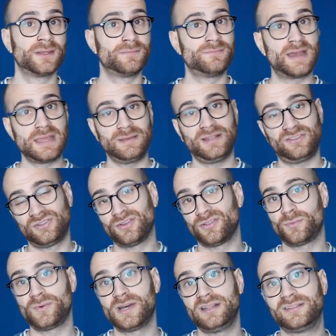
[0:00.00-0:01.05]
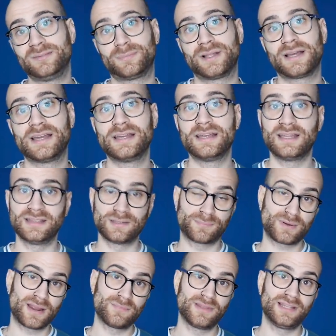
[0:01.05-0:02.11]
maybe it's not the way to play in the
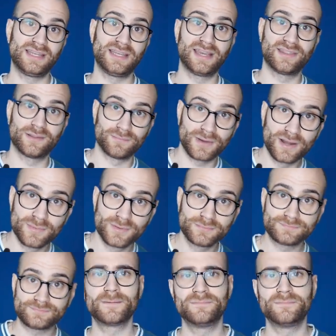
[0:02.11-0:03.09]
Premier League at the moment.